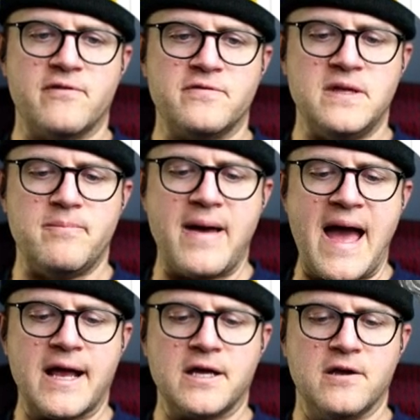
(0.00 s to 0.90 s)
of the
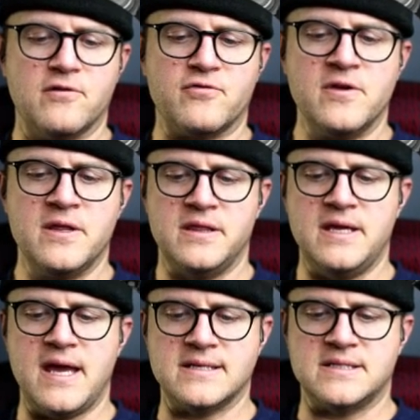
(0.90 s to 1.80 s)
back of
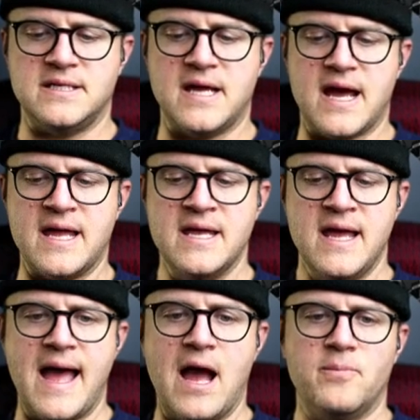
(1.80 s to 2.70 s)
the SDI
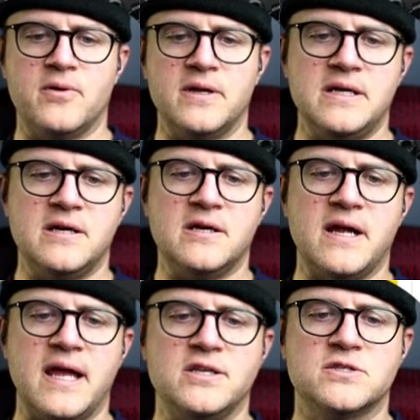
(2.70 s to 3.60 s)
output here
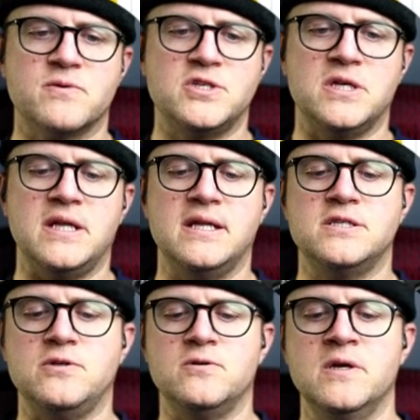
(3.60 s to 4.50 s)
and switch it
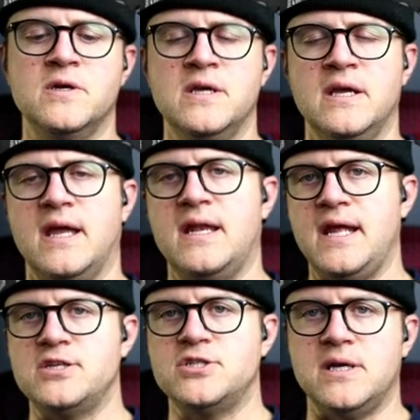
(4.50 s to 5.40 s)
into an
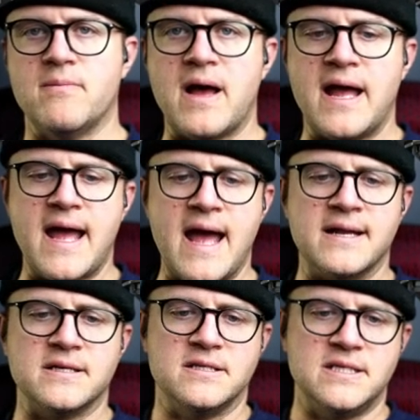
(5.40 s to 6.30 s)
HDMI at
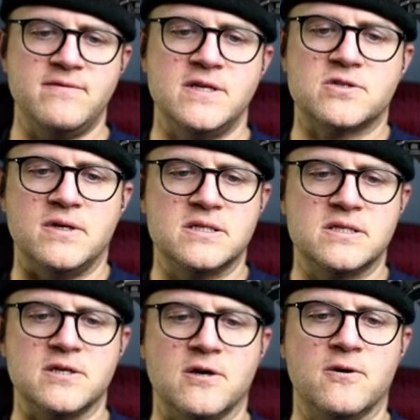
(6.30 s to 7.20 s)
a TV screen.
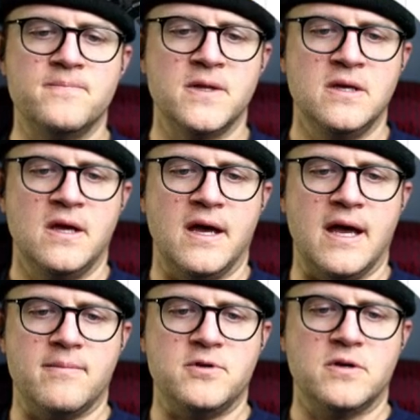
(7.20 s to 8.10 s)
So
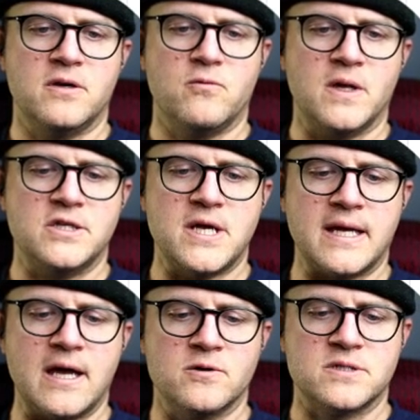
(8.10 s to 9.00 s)
you're going to want to check
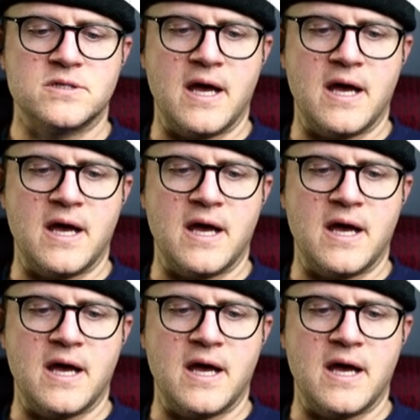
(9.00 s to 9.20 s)
out